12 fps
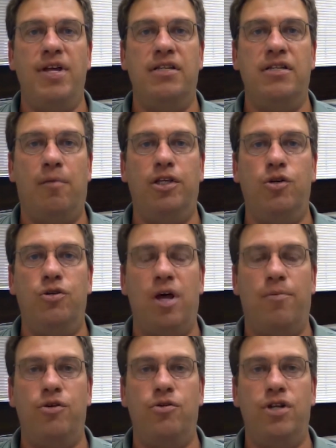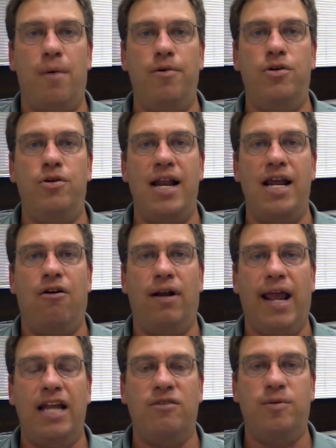That's
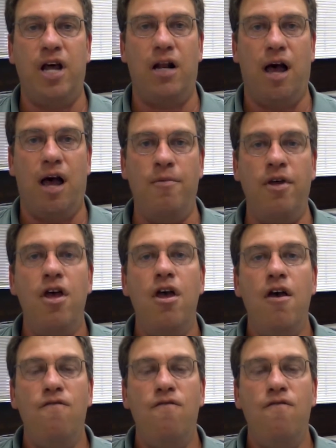www.aaronkatsman.com.